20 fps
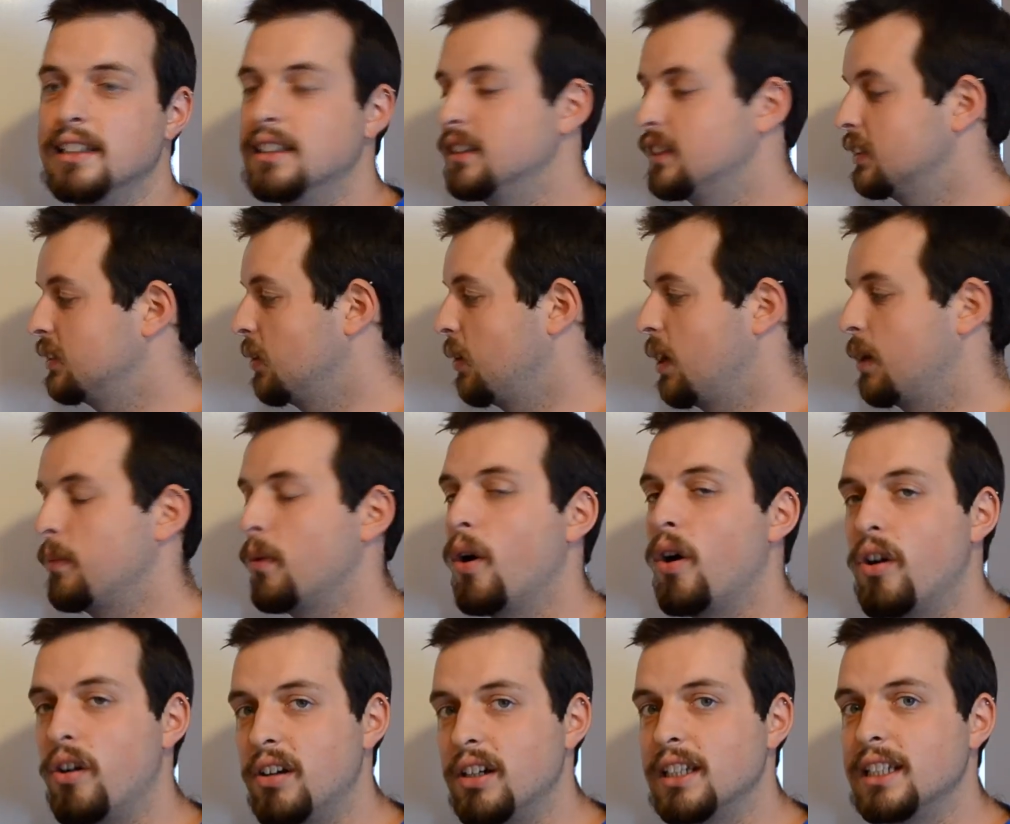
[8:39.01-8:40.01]
to know I'm
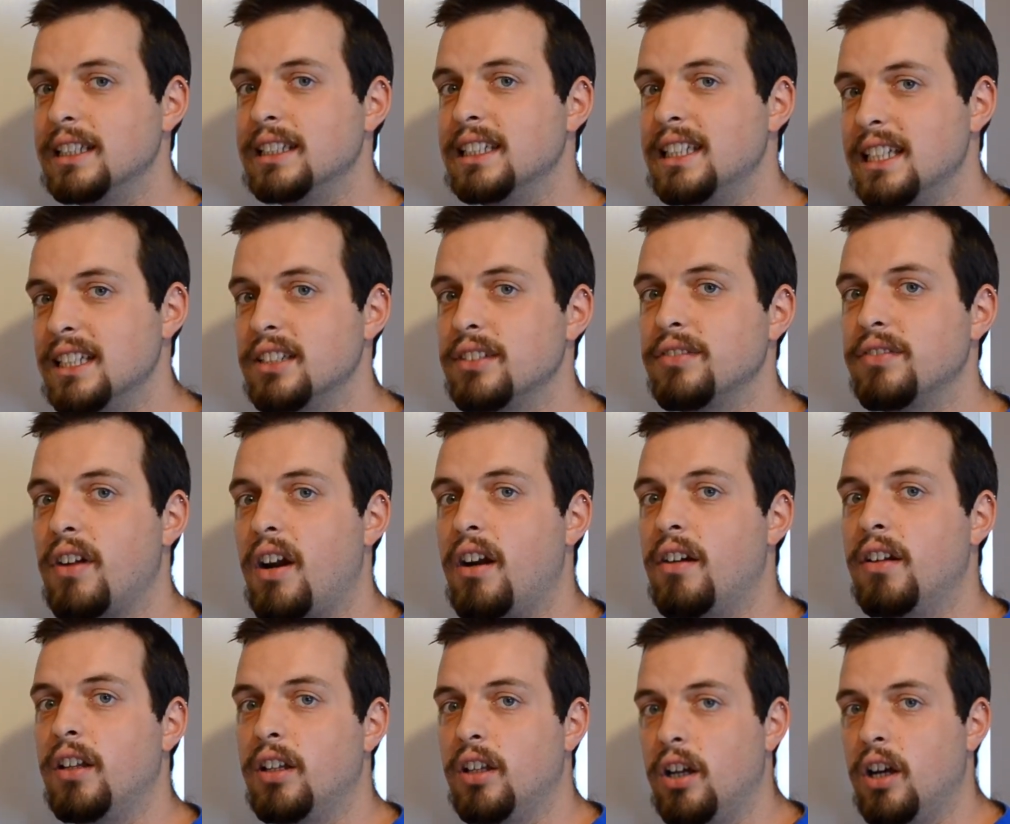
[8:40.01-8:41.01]
already this
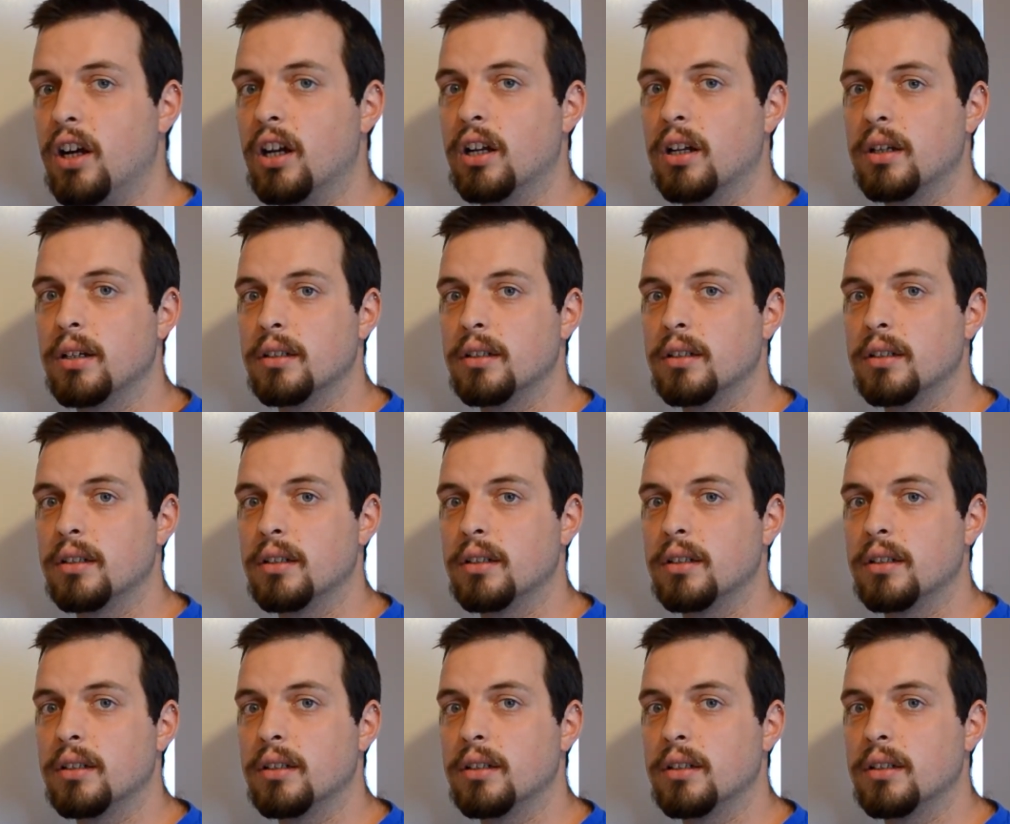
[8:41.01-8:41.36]
far along.